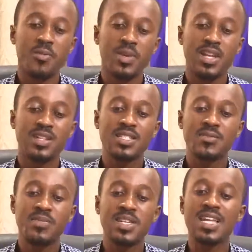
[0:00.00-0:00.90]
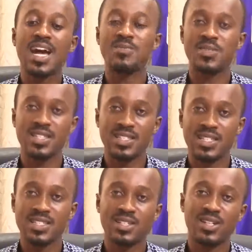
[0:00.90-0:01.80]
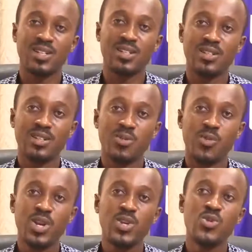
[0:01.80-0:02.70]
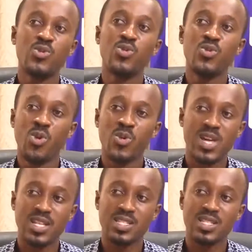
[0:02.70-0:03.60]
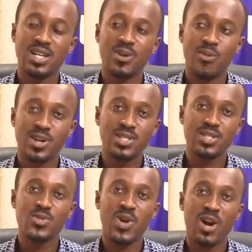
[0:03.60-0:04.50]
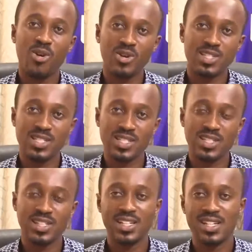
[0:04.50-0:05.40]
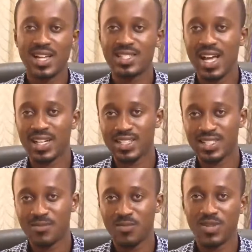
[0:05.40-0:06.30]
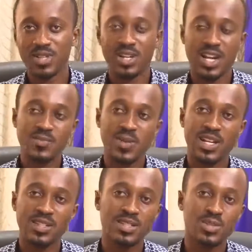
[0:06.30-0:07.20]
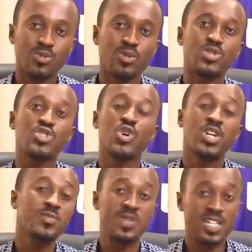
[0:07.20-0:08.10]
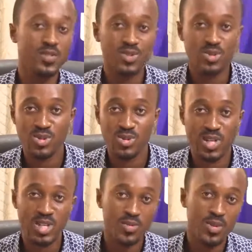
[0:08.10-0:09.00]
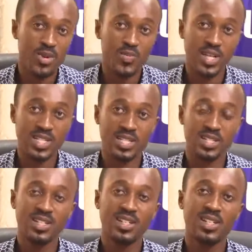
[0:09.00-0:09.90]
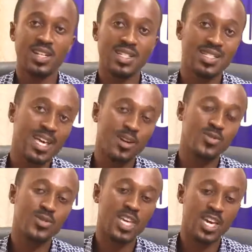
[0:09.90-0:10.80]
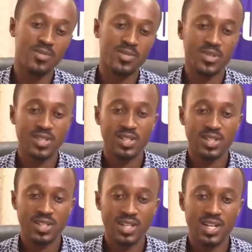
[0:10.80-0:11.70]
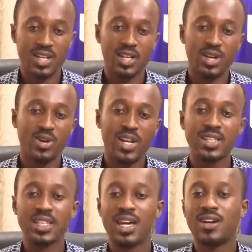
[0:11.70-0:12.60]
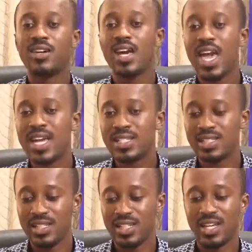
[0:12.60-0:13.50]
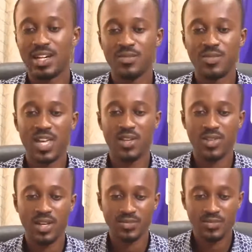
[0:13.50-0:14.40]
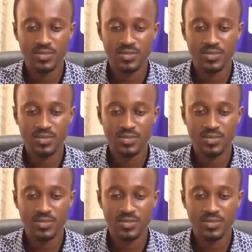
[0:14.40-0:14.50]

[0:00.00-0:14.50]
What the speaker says: penalty being administered. When you know that once you are caught in that action, that penalty will surely be given to you and there'll be no pardon. It helps to curb unethical and illegal behavior.